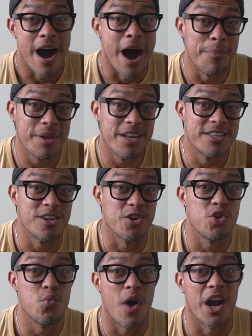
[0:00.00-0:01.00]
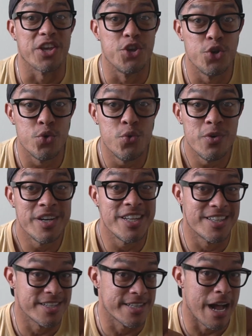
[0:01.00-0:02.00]
I'm going to tell you why you
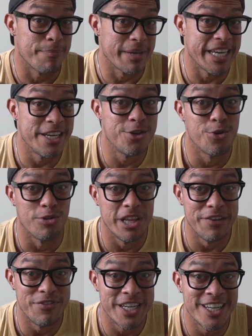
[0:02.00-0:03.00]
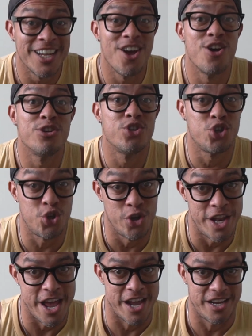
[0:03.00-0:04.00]
need to stop ego lifting
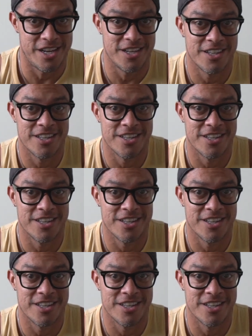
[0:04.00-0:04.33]
today.